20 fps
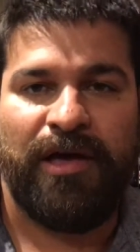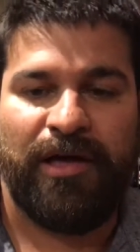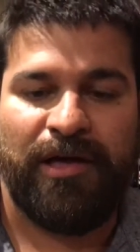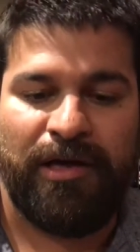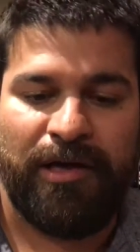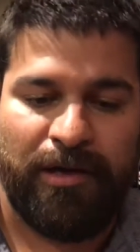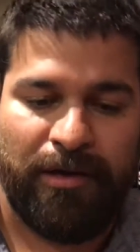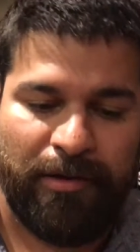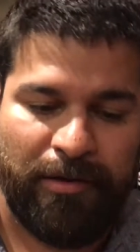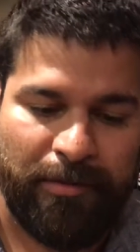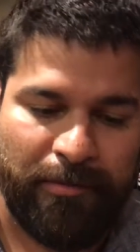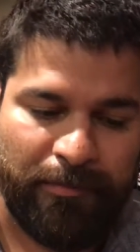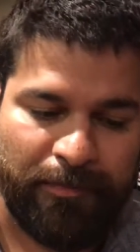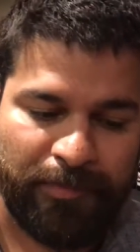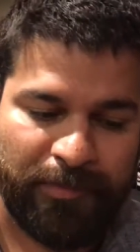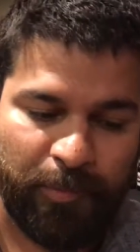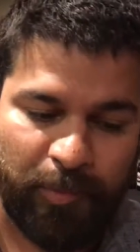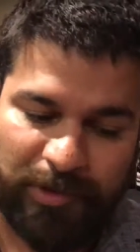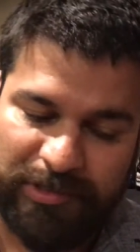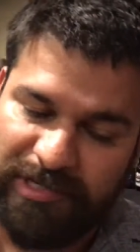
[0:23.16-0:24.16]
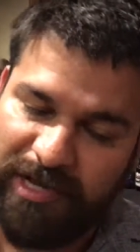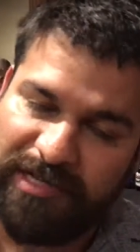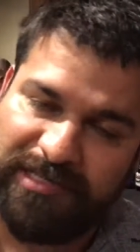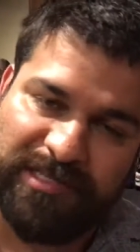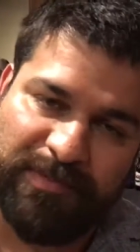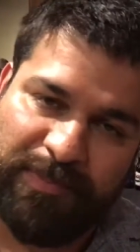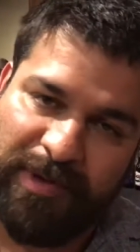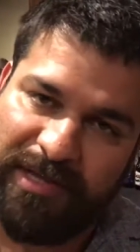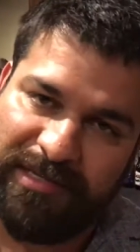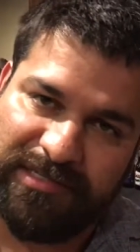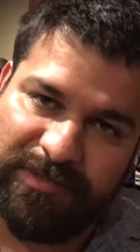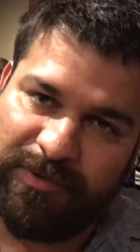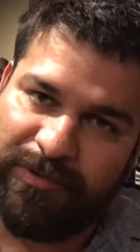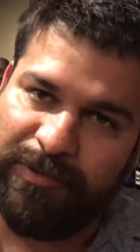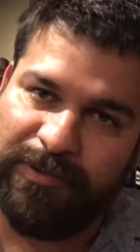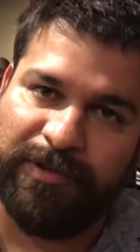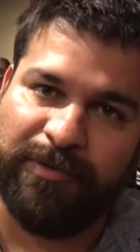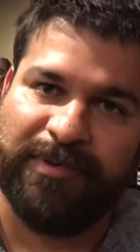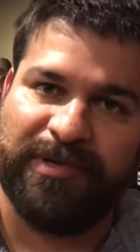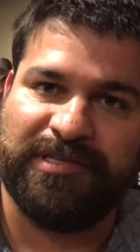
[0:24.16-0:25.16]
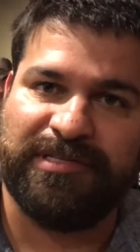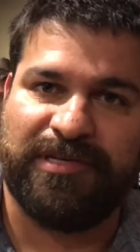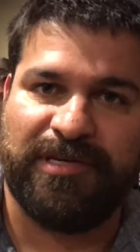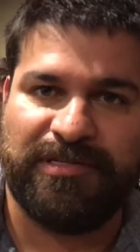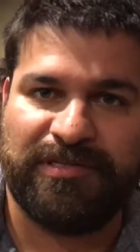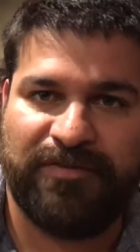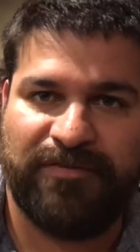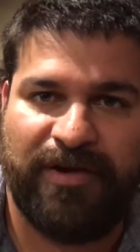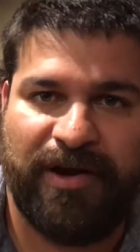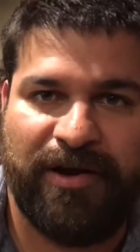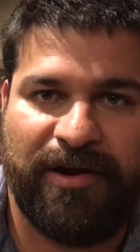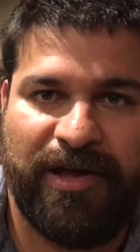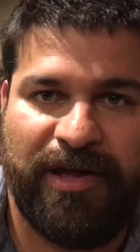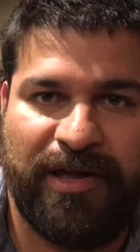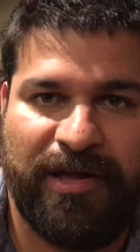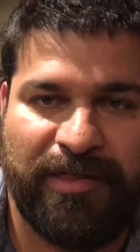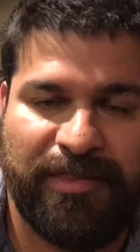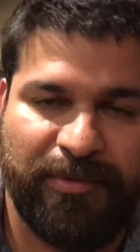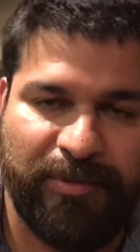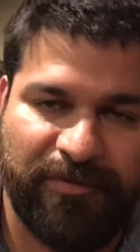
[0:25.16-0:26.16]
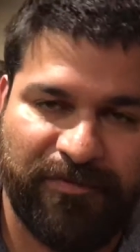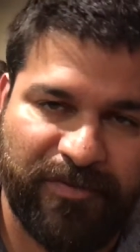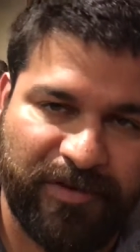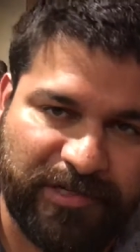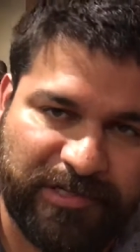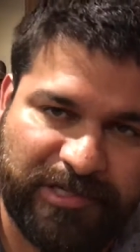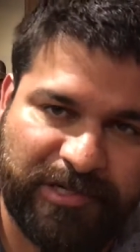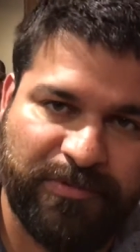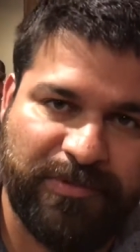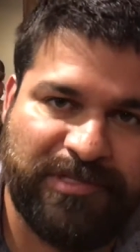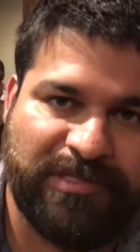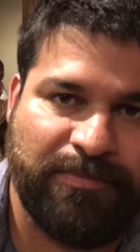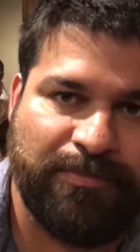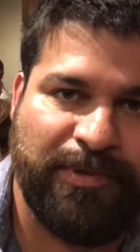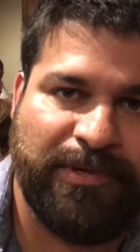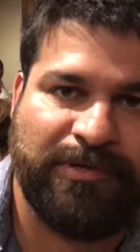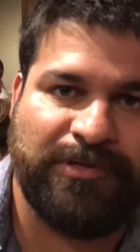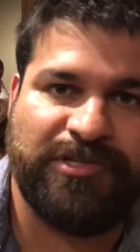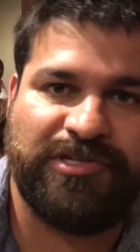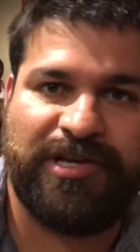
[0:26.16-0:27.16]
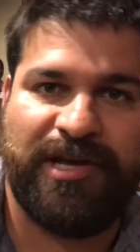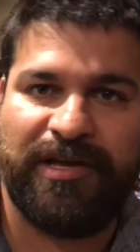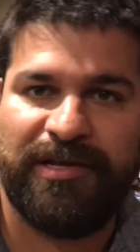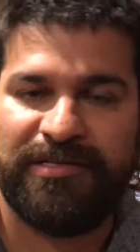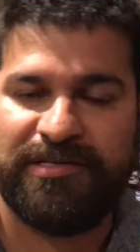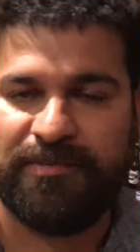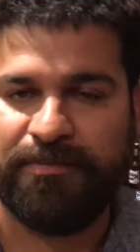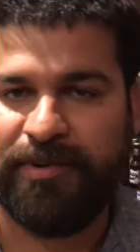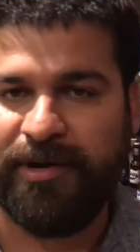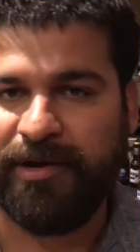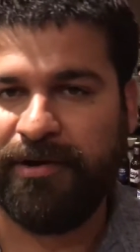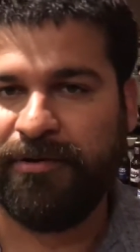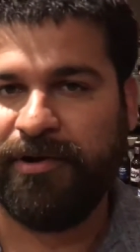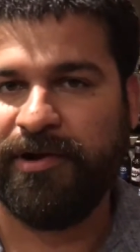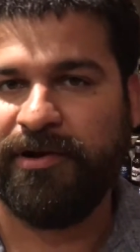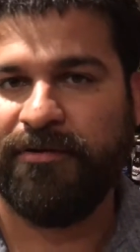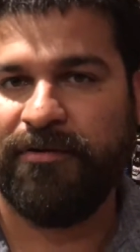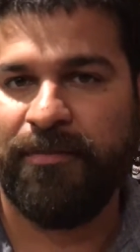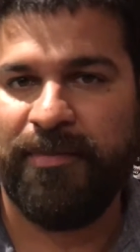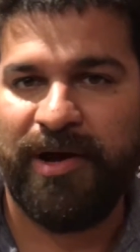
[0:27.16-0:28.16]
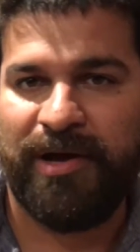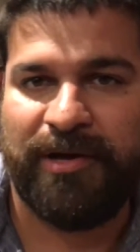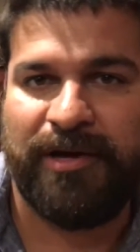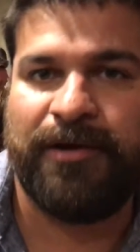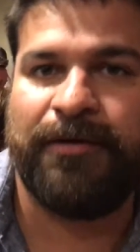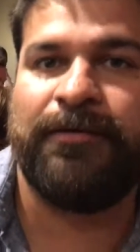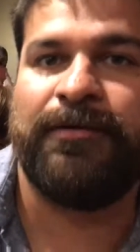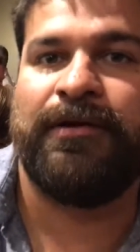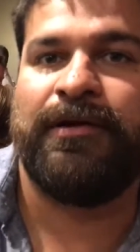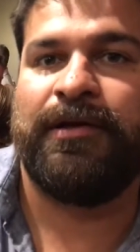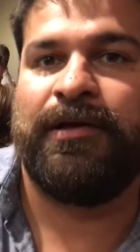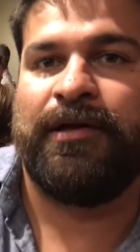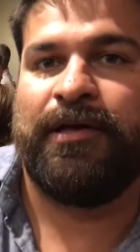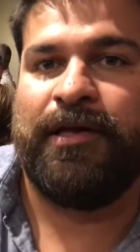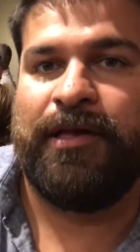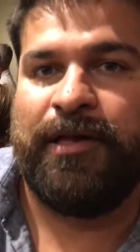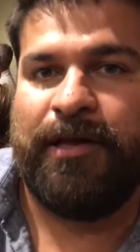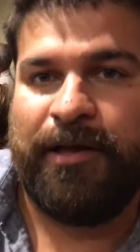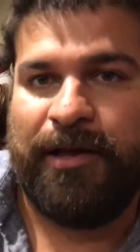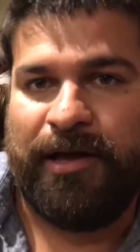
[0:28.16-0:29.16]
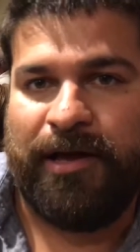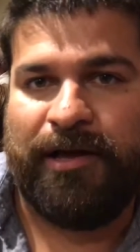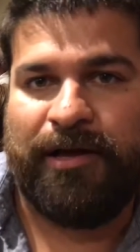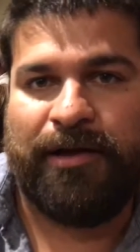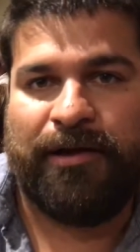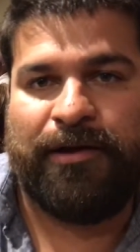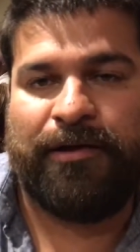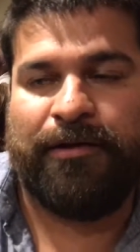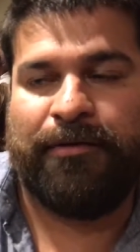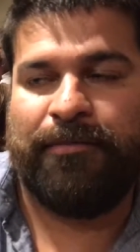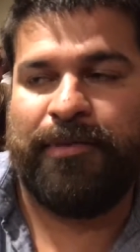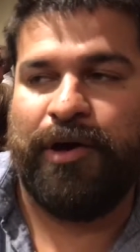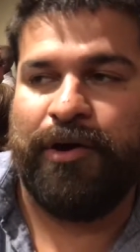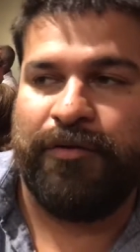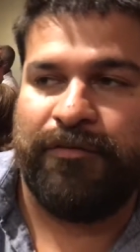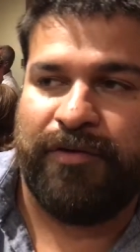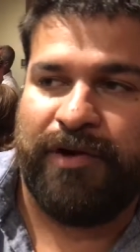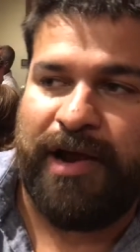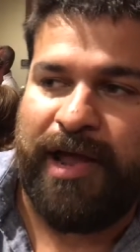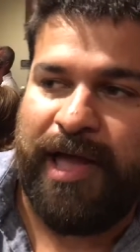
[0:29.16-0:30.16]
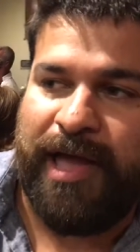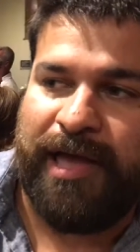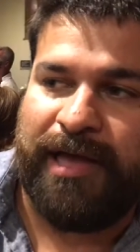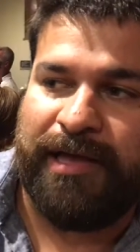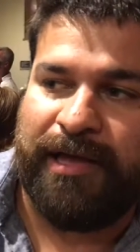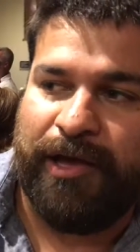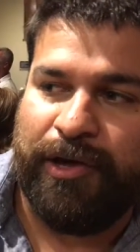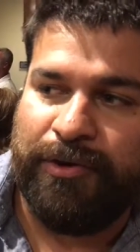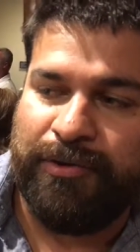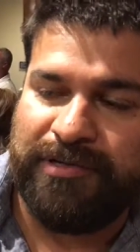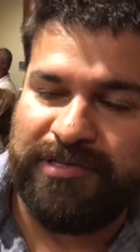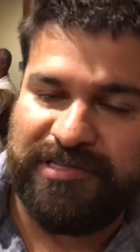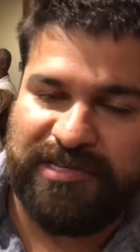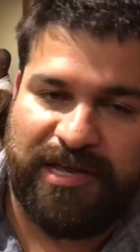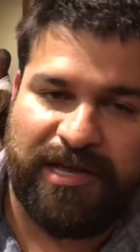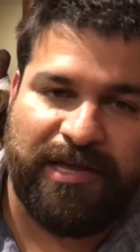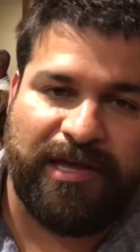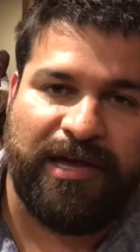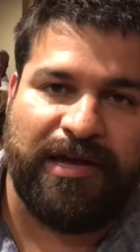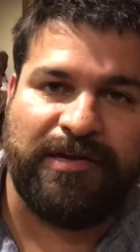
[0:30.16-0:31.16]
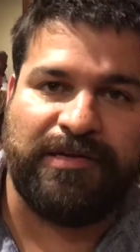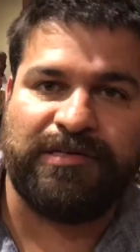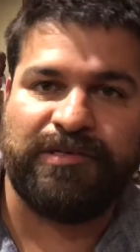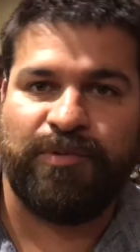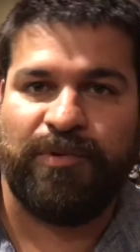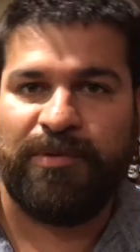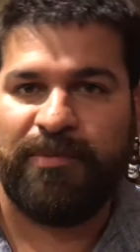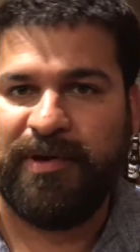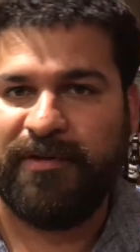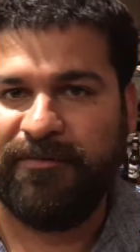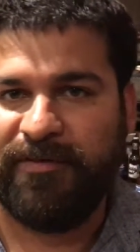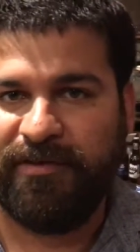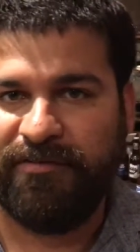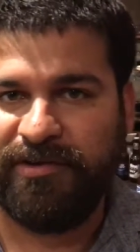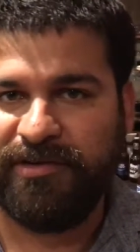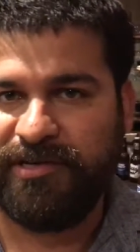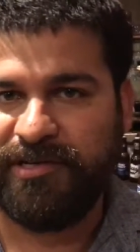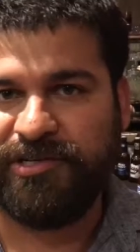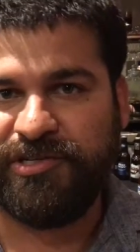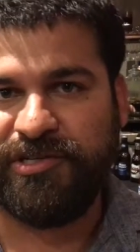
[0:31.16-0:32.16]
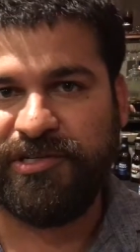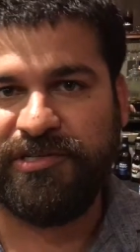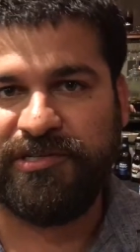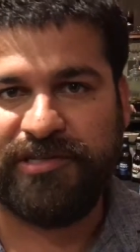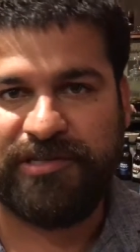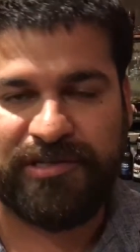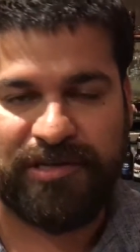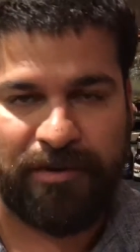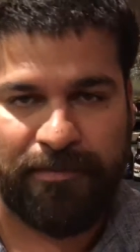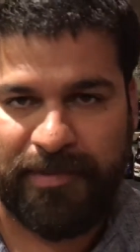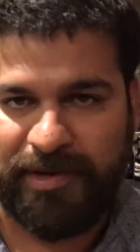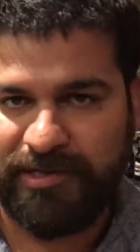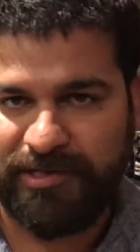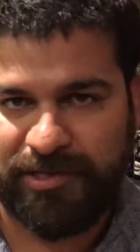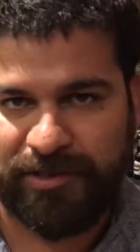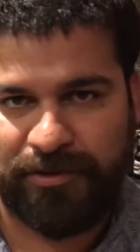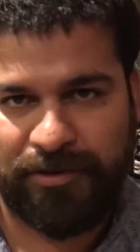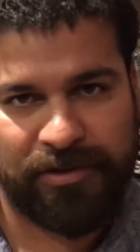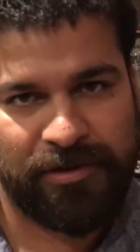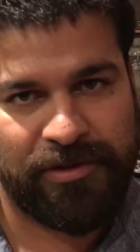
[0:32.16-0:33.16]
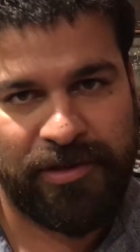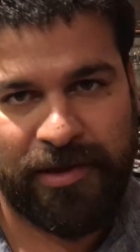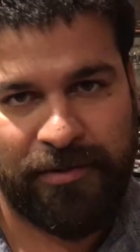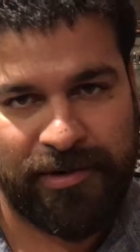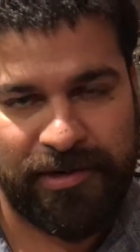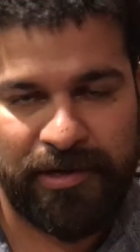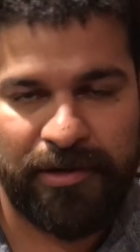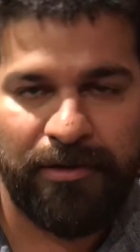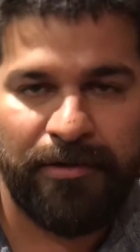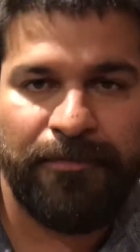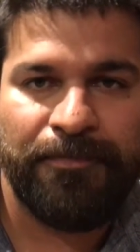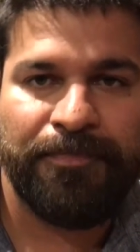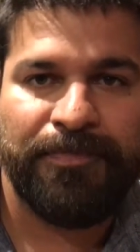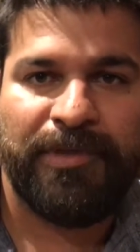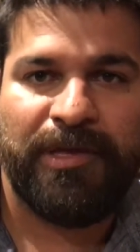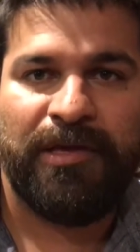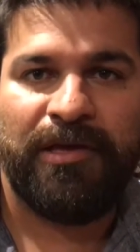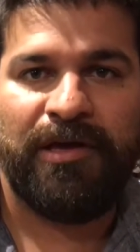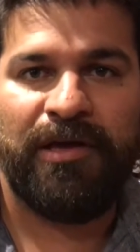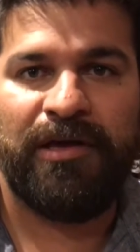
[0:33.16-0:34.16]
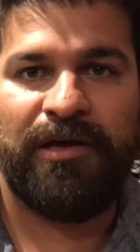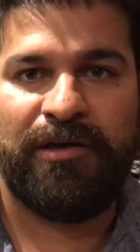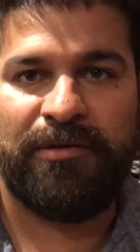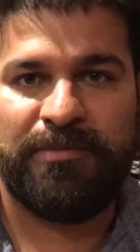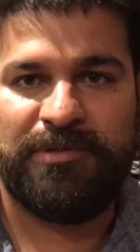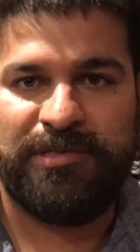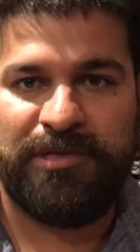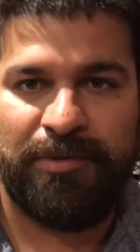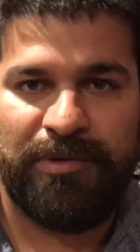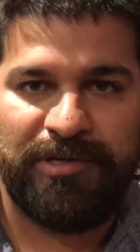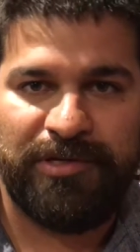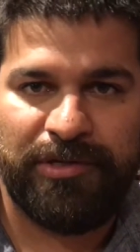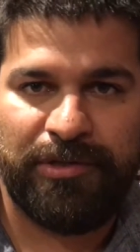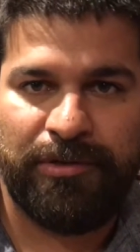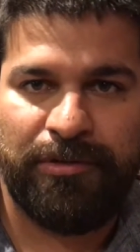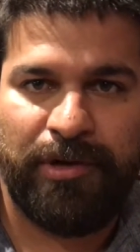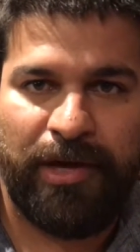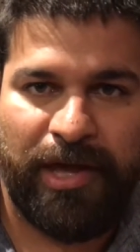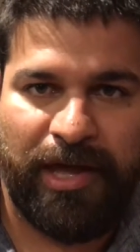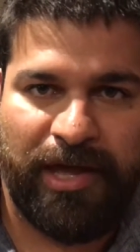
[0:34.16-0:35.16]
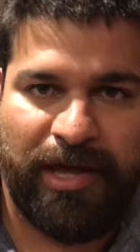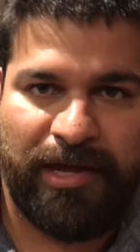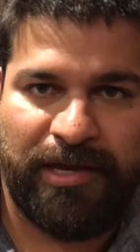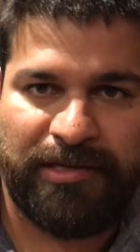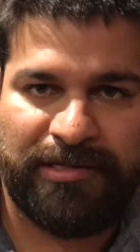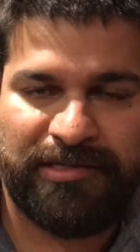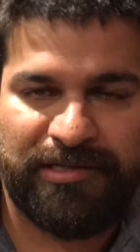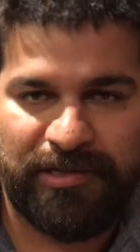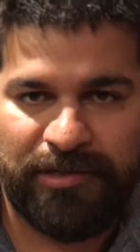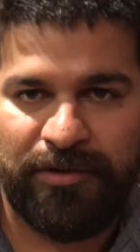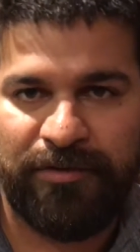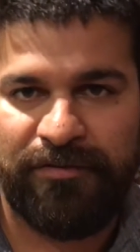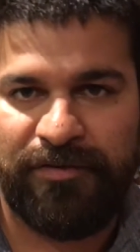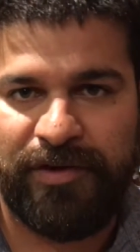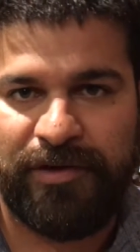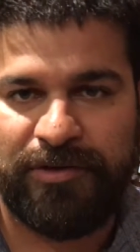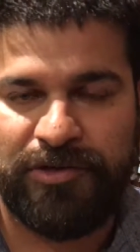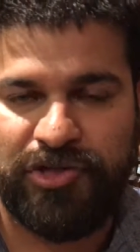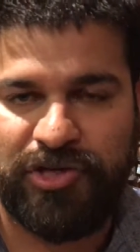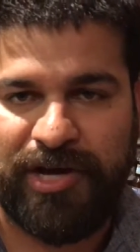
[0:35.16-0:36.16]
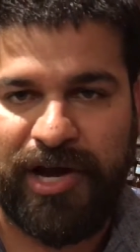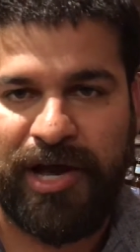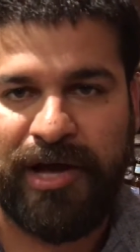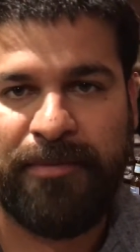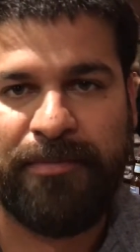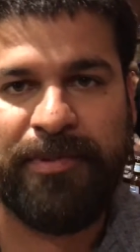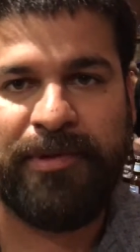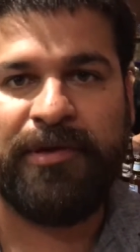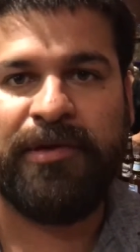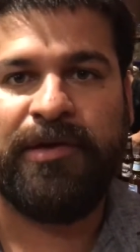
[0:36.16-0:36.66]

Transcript: Um, we toss the pasta with a little bit of salsa verde, and then we finish it with some pickled shallots and pecorino romano. Um, over at Oak Steakhouse, one of my favorite dishes is our mixed grill that we do. Um, so we do a single veal chop,